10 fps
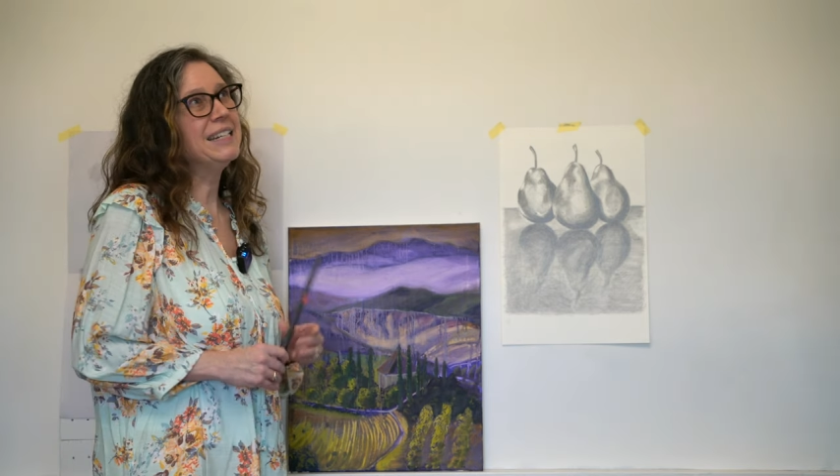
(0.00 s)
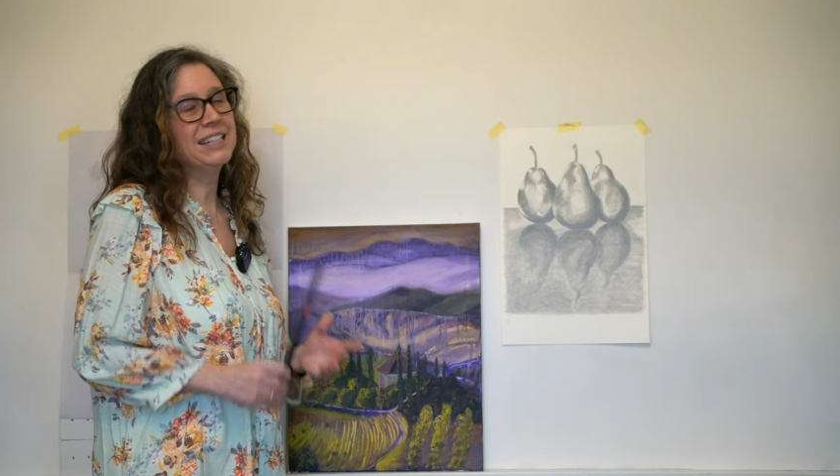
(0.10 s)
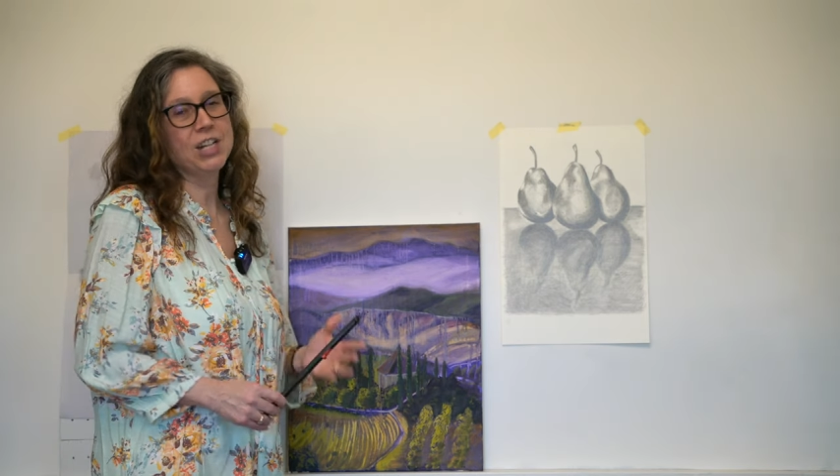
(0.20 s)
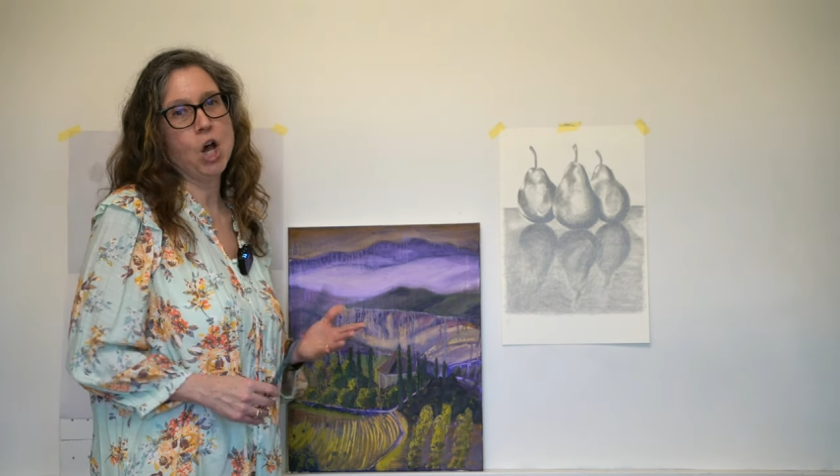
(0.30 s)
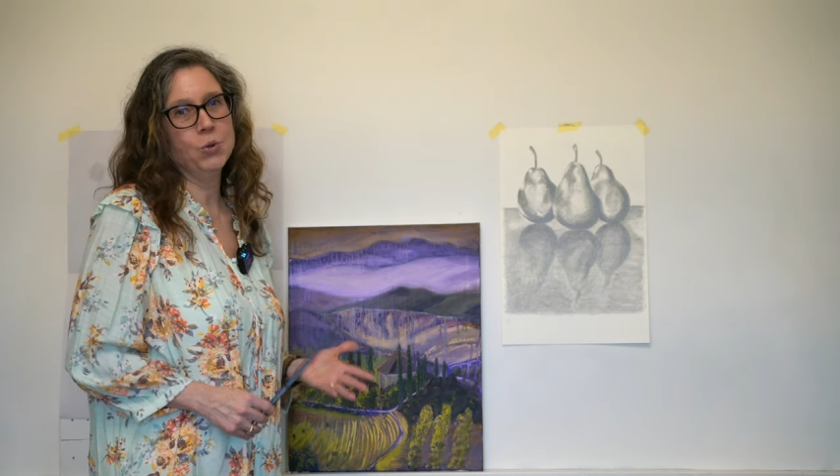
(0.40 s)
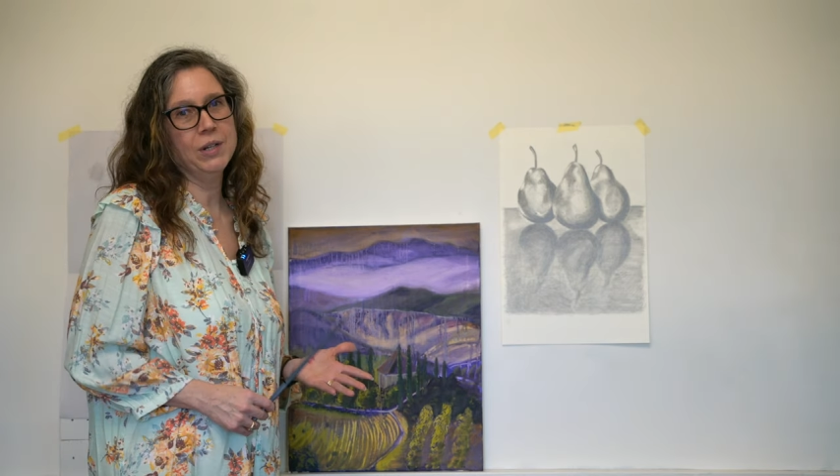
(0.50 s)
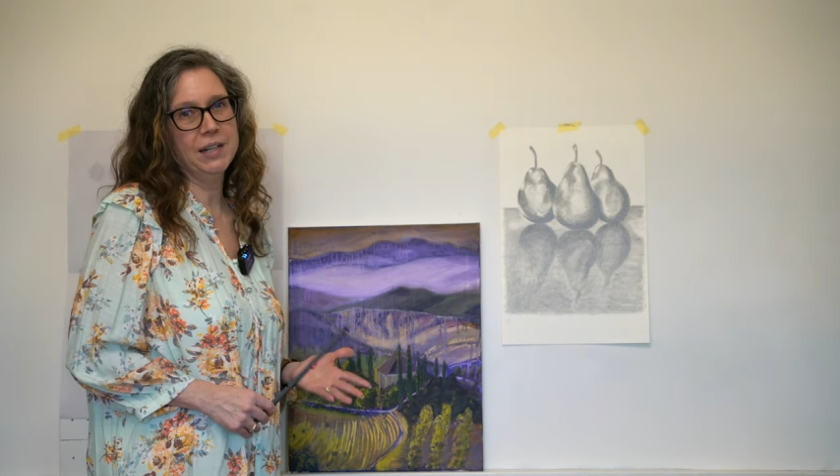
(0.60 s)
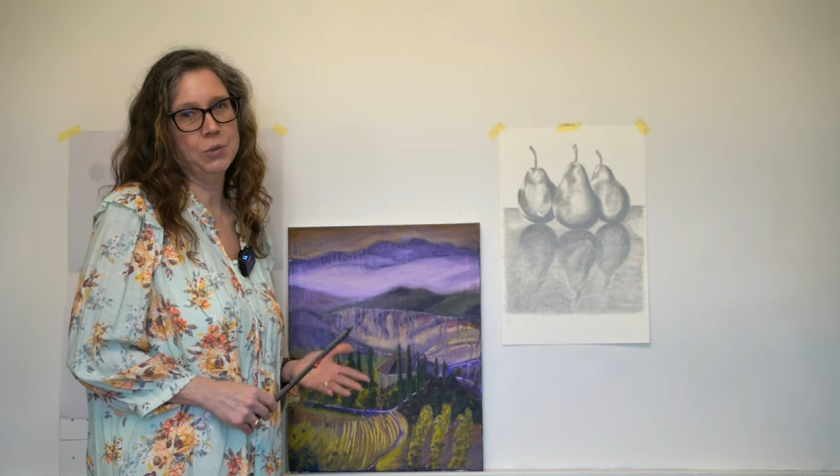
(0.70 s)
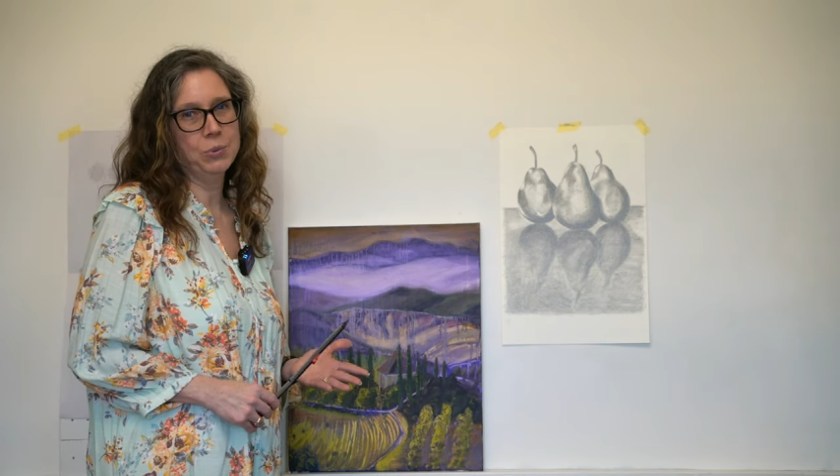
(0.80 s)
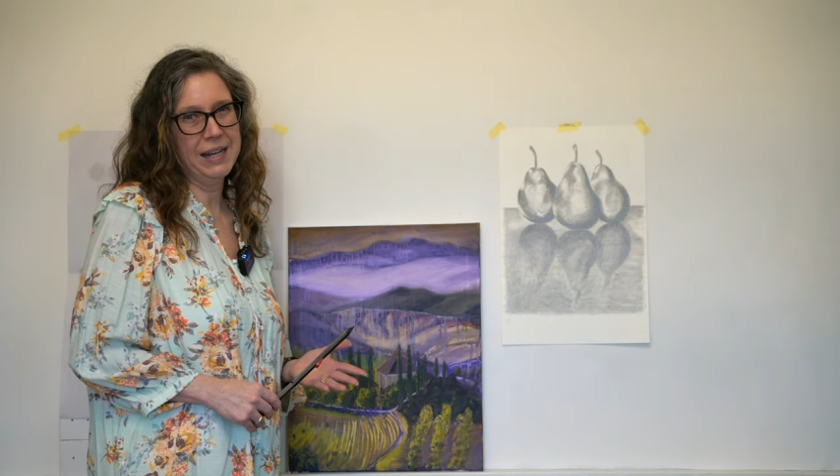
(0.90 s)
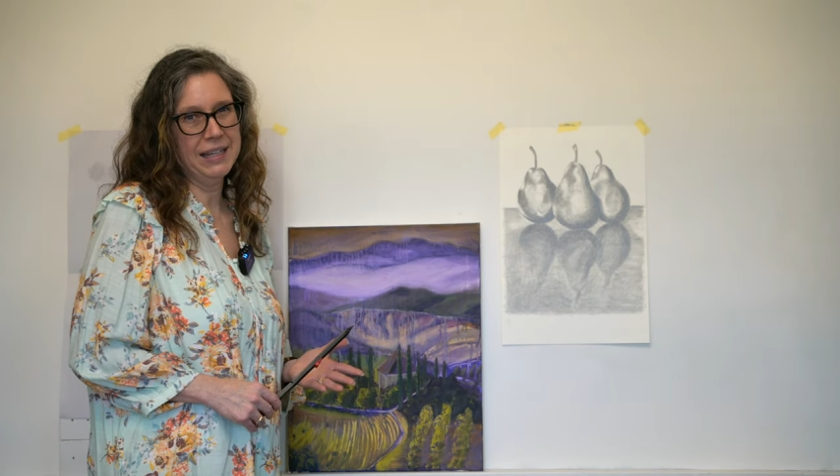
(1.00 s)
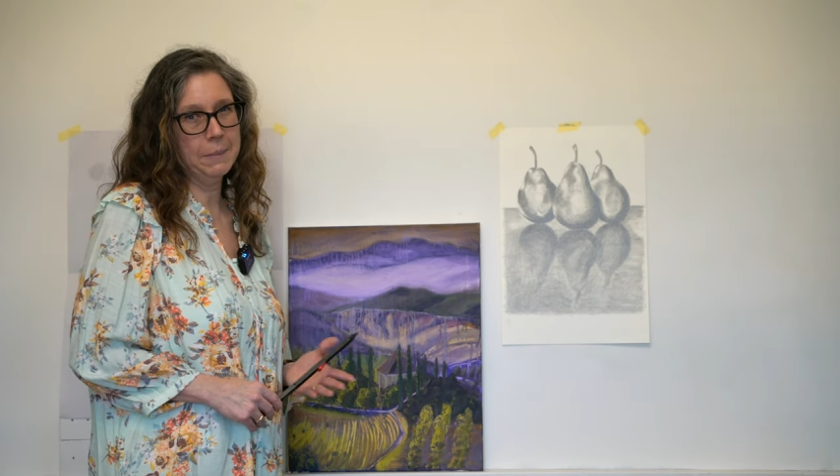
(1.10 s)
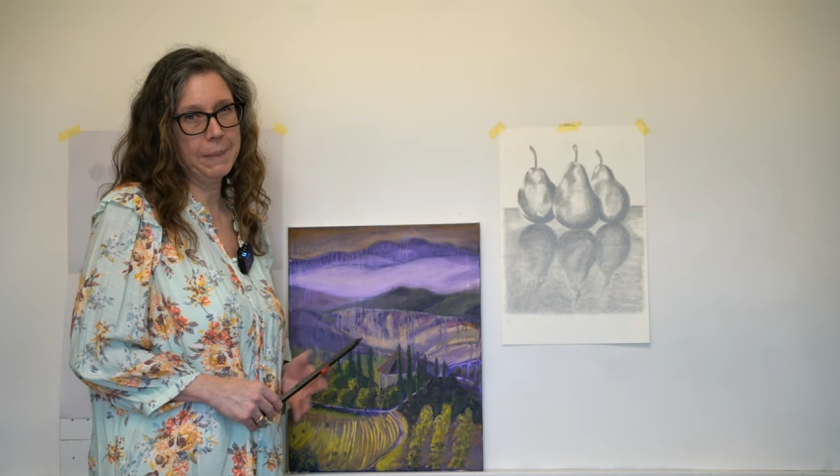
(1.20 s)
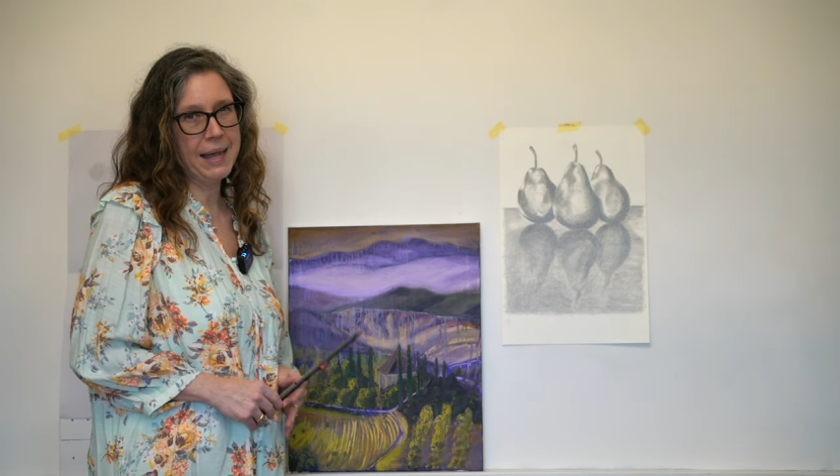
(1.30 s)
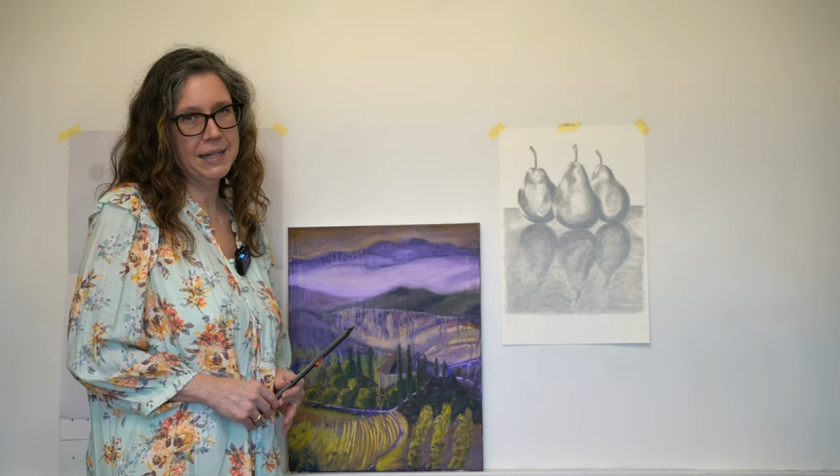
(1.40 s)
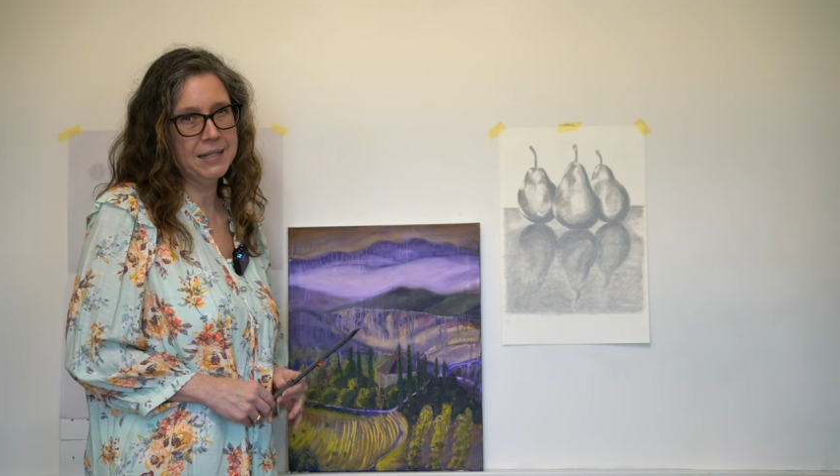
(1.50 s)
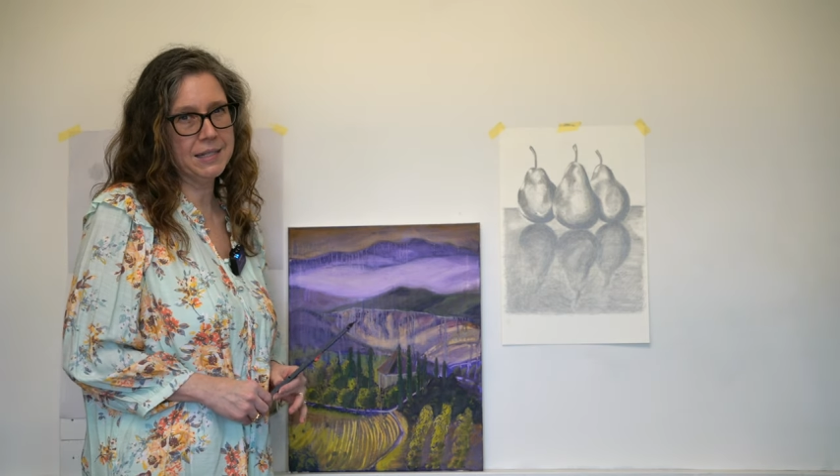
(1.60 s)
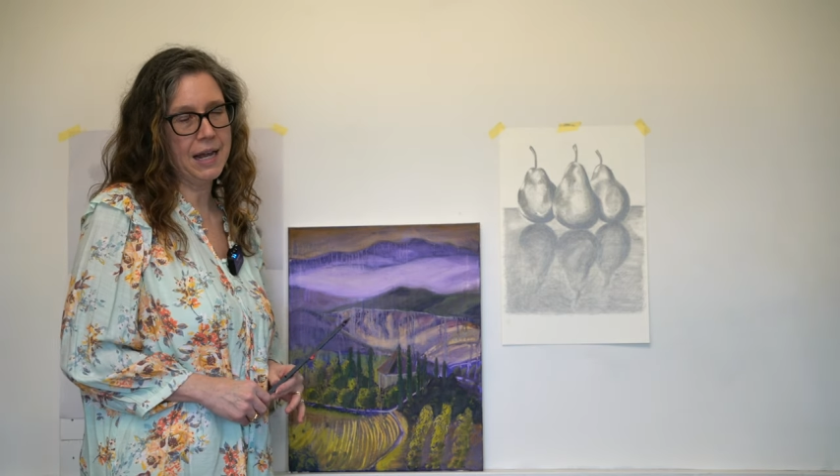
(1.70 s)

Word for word: I didn't own any radiant paints.